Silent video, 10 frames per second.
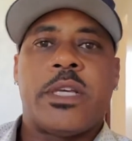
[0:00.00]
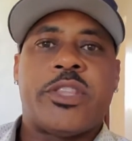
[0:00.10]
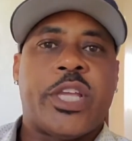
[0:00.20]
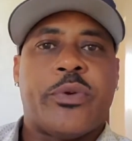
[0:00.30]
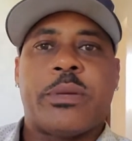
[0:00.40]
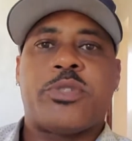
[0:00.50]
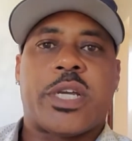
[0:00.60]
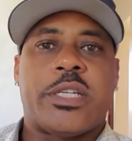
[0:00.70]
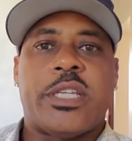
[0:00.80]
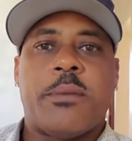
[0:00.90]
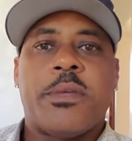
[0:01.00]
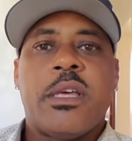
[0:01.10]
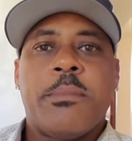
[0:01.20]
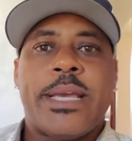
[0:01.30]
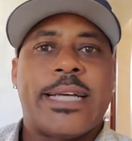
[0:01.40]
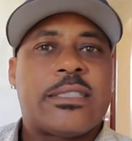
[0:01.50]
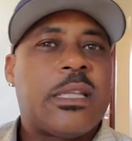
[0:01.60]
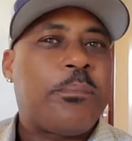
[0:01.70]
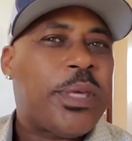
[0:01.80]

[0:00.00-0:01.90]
Ethereum took a dip because the